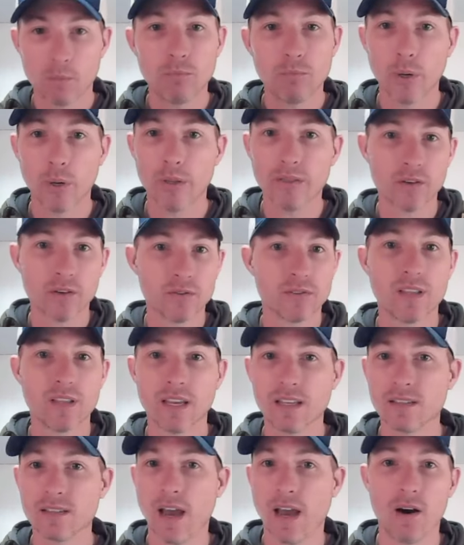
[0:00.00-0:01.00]
print those
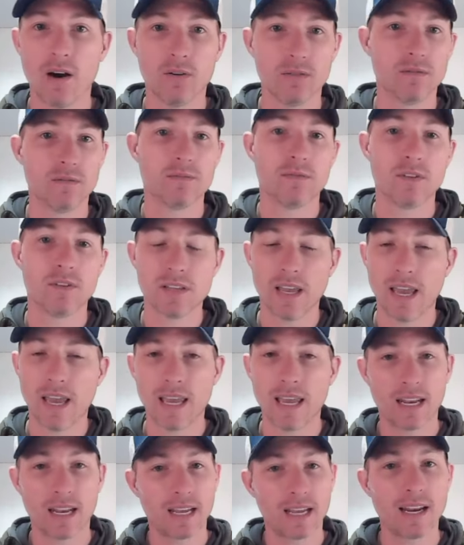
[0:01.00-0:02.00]
things out, just say,
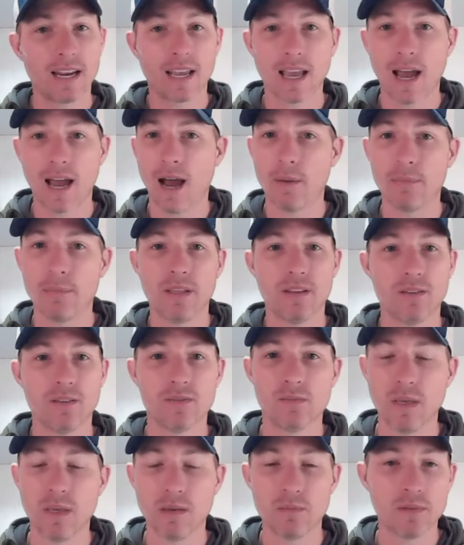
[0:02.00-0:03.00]
hey, can I get a copy of
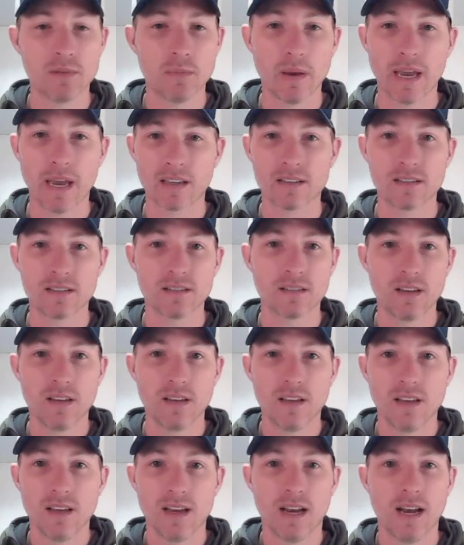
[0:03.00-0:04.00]
those beam specs?
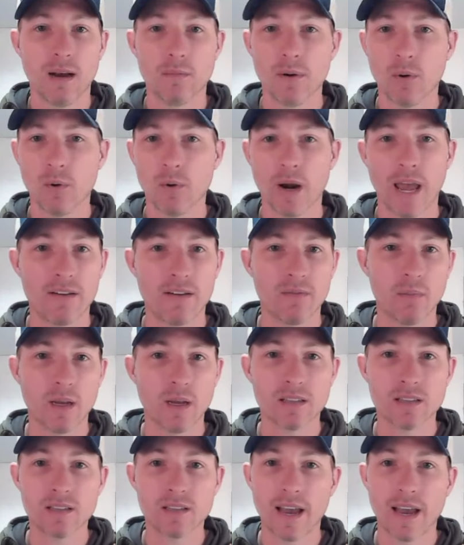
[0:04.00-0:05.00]
Um, I want to have them
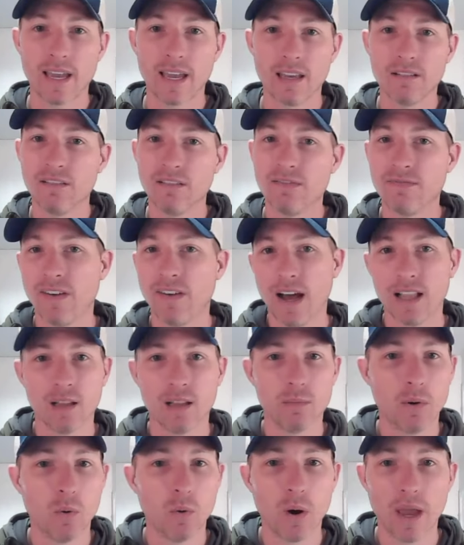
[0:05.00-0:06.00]
on site, file
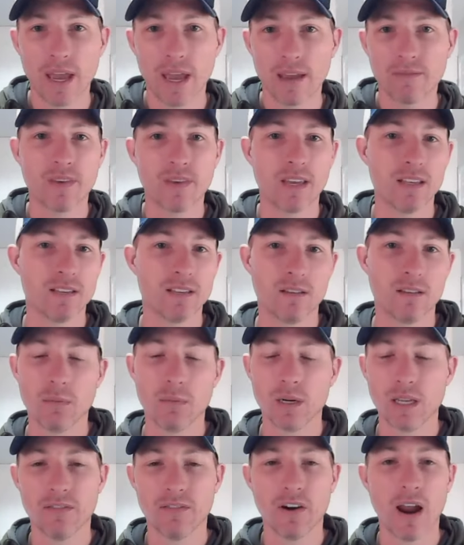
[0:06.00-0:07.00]
them away in case
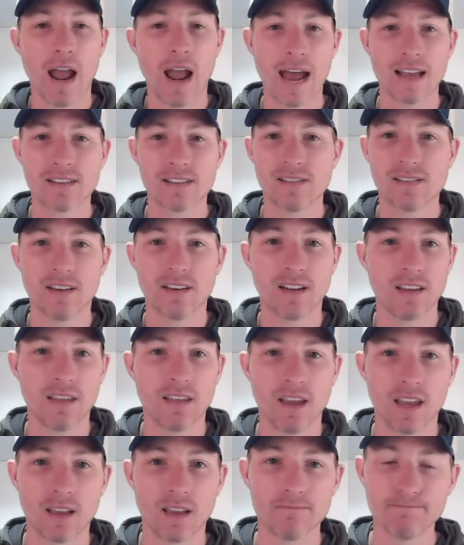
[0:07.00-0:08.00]
anybody ever asks
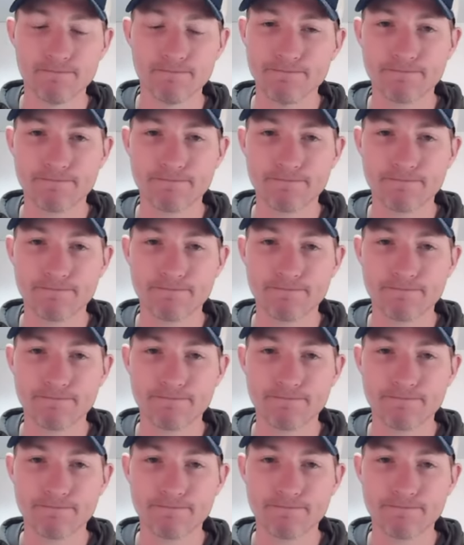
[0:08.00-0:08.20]
anything.